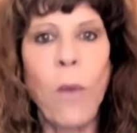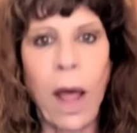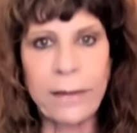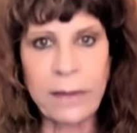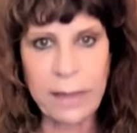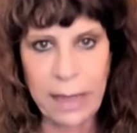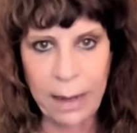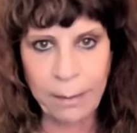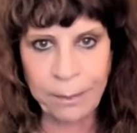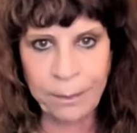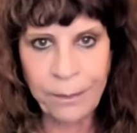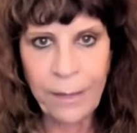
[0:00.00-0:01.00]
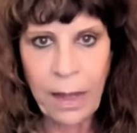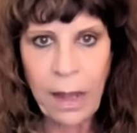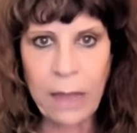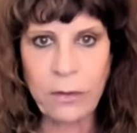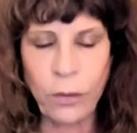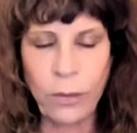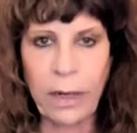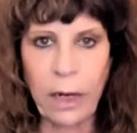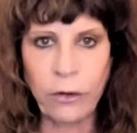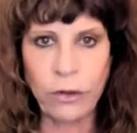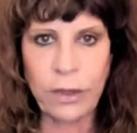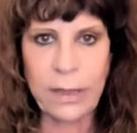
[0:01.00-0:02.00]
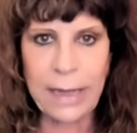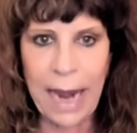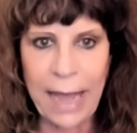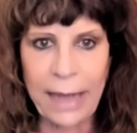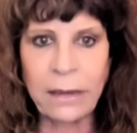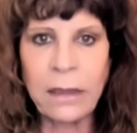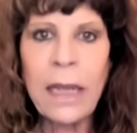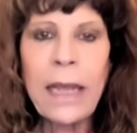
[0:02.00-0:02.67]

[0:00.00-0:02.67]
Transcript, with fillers: wants them, as you can understand,